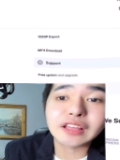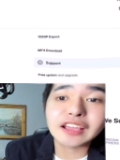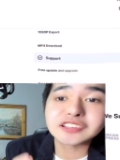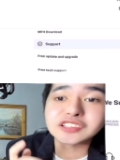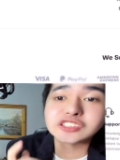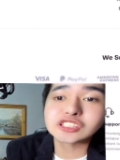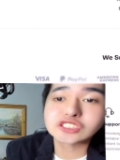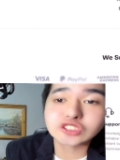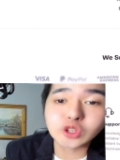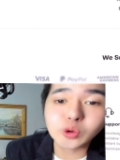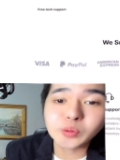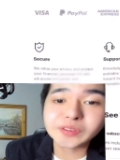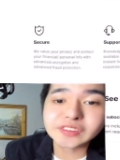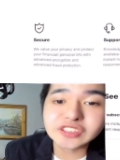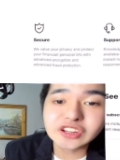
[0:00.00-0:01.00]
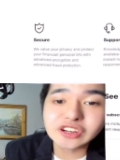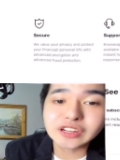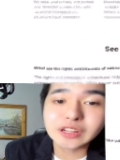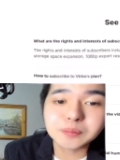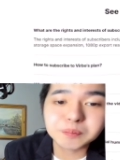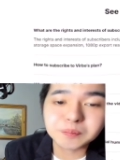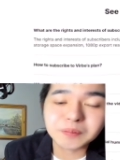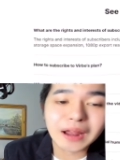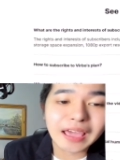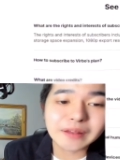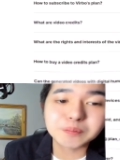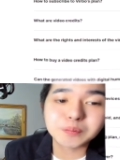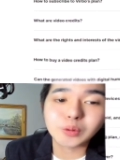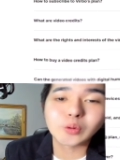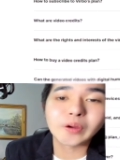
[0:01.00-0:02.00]
I suggest go with yearly plan
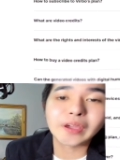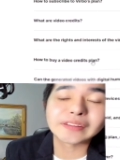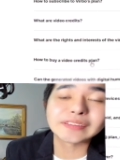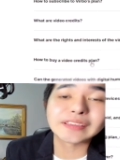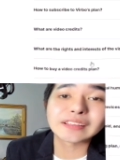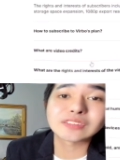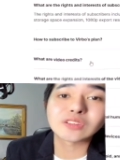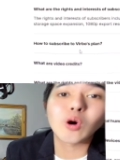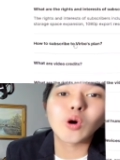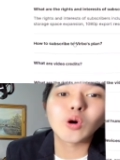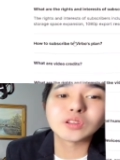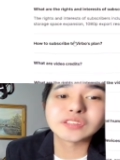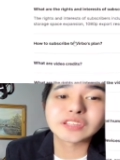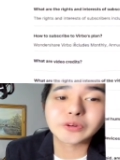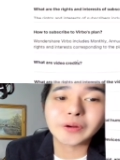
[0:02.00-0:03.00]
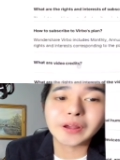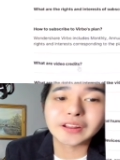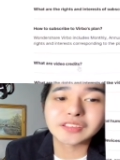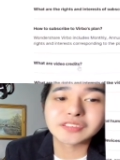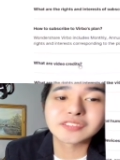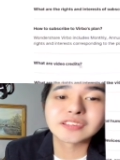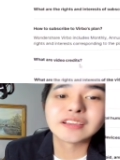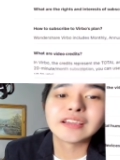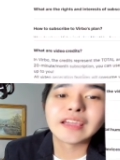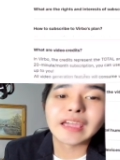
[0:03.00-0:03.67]
pro and get all the credits